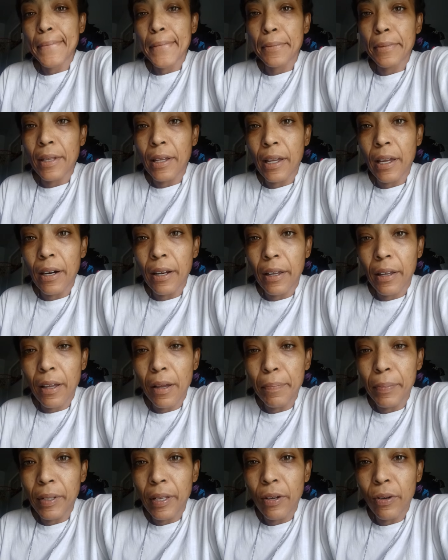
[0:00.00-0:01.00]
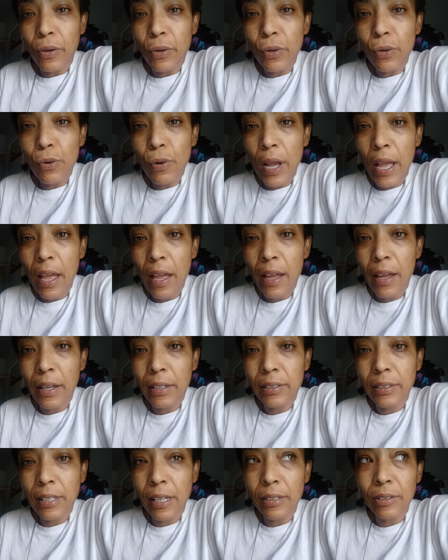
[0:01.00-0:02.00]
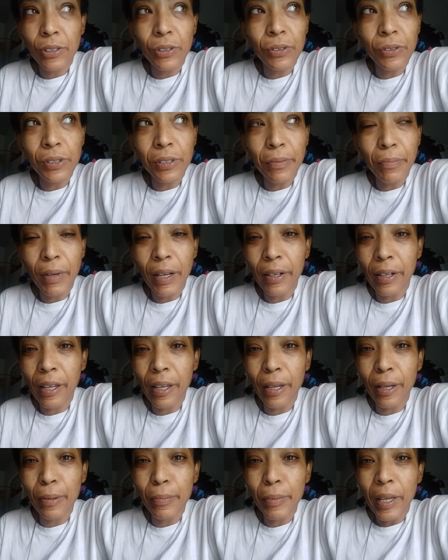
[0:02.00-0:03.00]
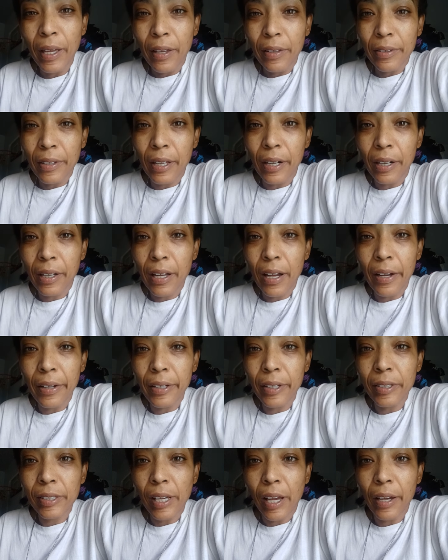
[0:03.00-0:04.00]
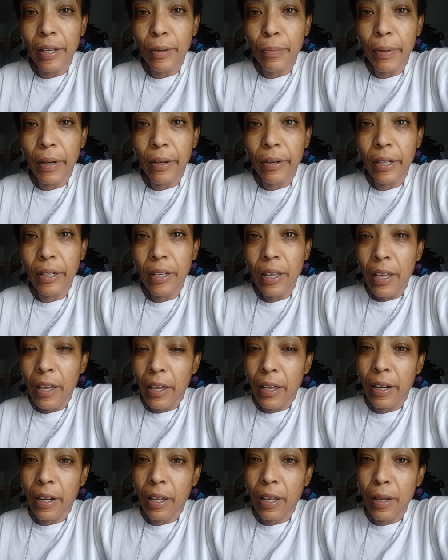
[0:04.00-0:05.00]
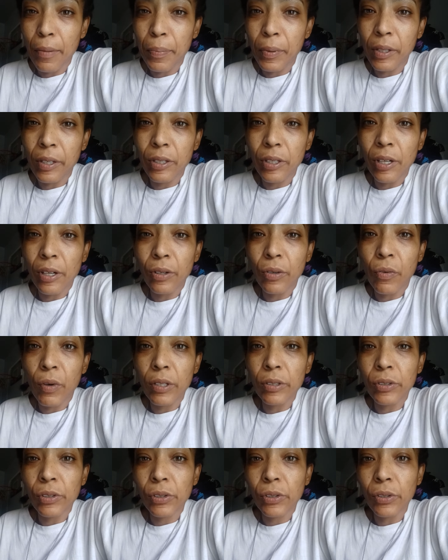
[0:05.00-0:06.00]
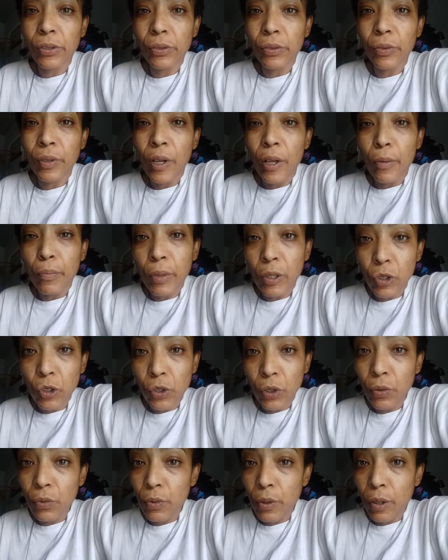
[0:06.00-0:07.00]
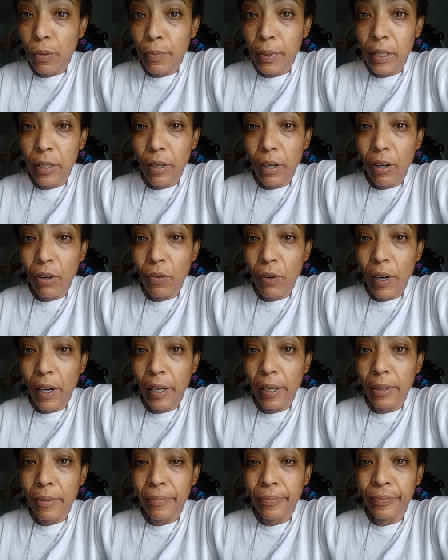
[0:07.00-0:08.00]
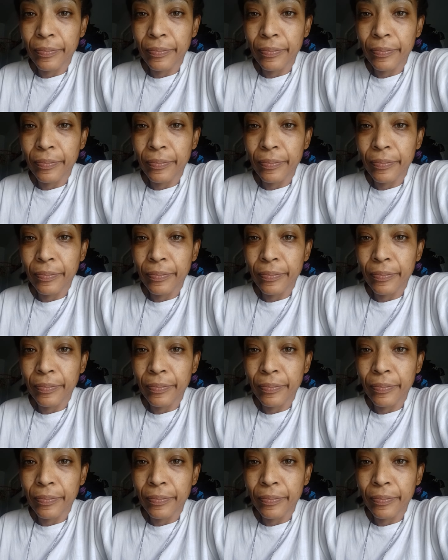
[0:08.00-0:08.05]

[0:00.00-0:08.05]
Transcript: And I got a couple of old hags that's using my name that are kind of tight about it, and a couple of young ones too. But you will be all right.